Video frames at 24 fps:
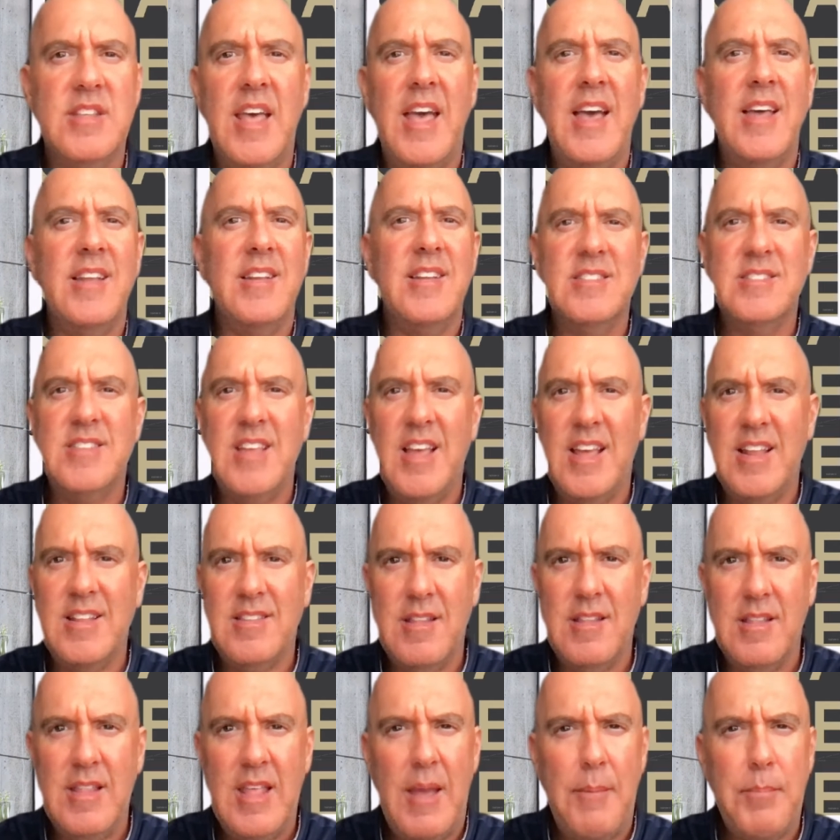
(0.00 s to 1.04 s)

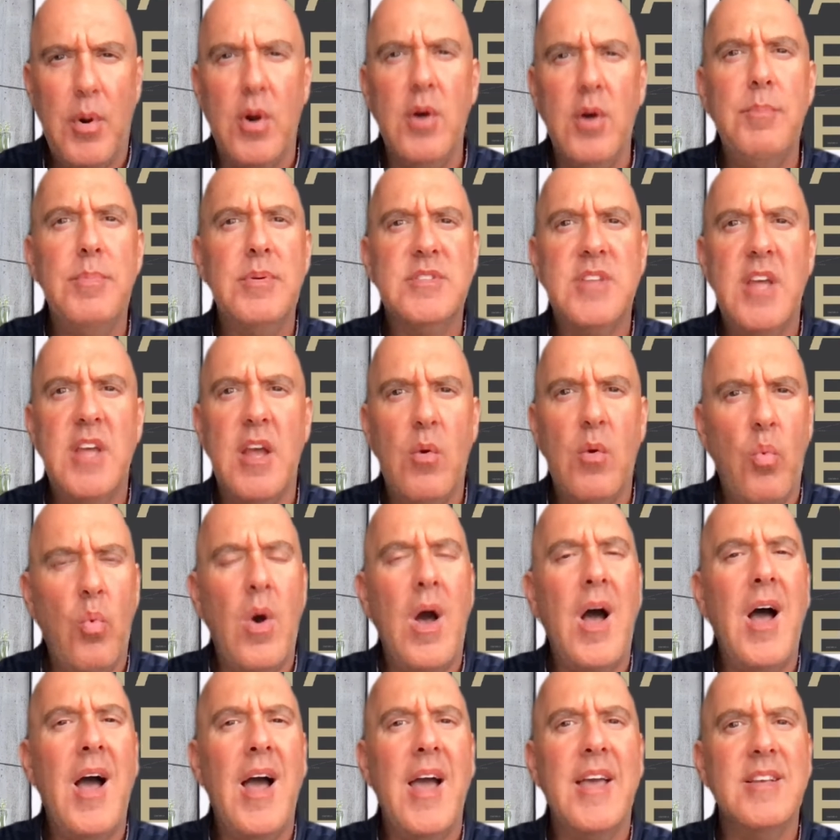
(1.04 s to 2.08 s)
that purpose, that
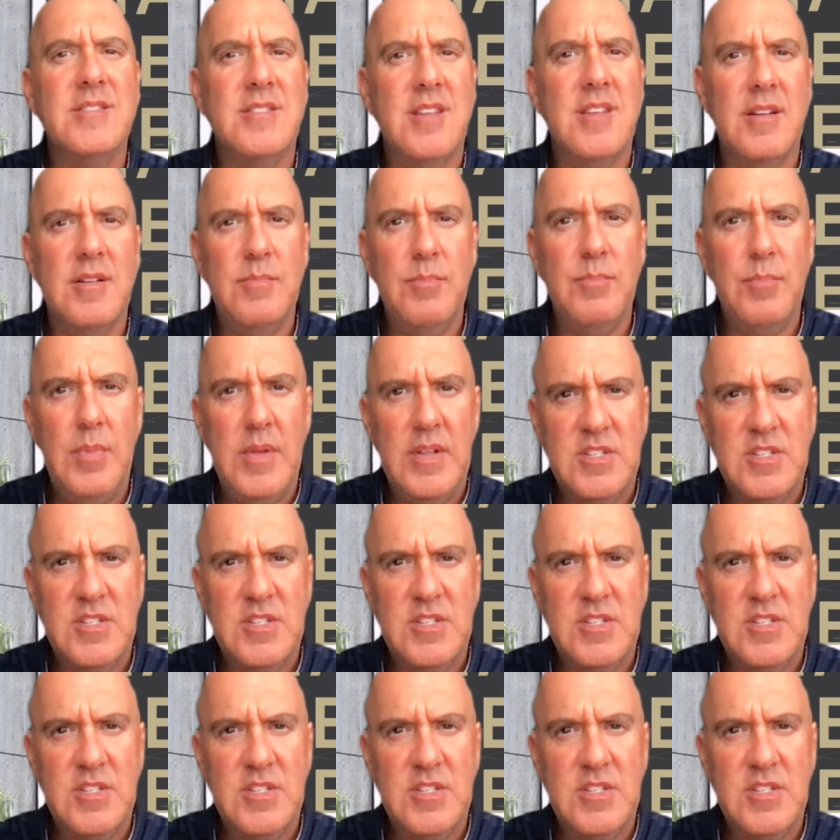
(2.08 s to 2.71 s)
why, is it,